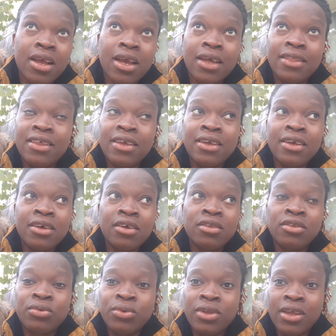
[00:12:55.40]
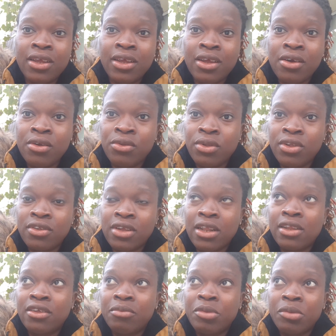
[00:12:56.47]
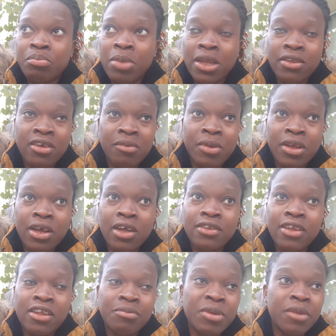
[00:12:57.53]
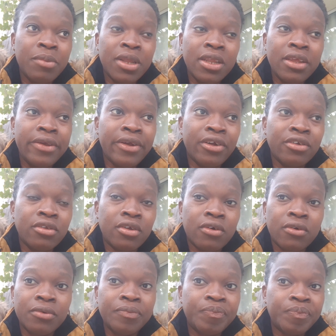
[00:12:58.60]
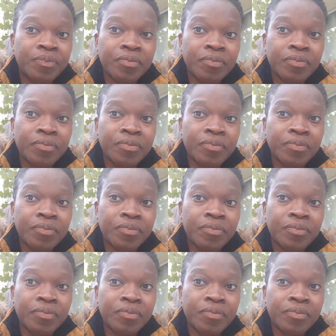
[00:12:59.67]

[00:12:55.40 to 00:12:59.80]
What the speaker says: I think today it's a little bit better because that's been many years now.